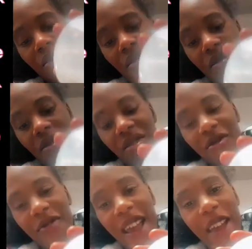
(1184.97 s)

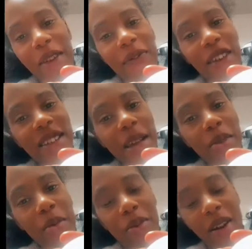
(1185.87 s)
Alright, we refillable
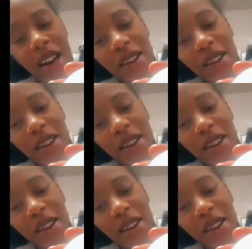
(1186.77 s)
bottle